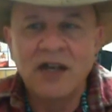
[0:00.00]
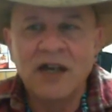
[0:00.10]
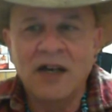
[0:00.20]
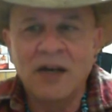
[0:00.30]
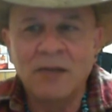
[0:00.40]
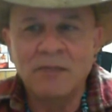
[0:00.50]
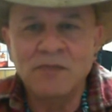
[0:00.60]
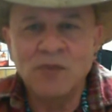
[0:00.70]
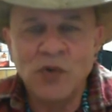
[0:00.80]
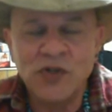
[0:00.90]

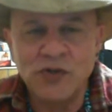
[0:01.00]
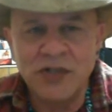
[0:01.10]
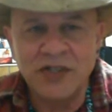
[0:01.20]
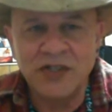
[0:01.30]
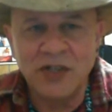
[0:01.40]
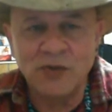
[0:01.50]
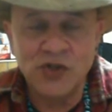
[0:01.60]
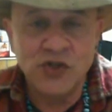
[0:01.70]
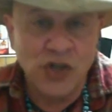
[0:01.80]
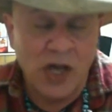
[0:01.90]
Um, what you didn't see
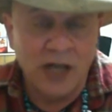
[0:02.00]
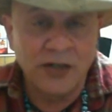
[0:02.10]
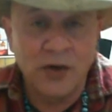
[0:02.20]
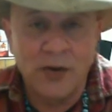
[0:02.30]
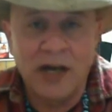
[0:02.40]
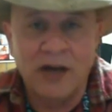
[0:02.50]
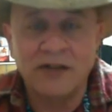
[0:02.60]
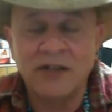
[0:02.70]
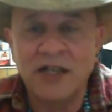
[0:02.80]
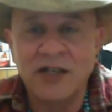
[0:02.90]
was John go
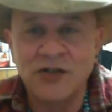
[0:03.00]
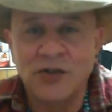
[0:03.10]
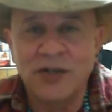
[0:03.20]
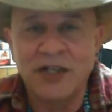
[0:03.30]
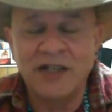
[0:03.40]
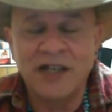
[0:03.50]
out and do it,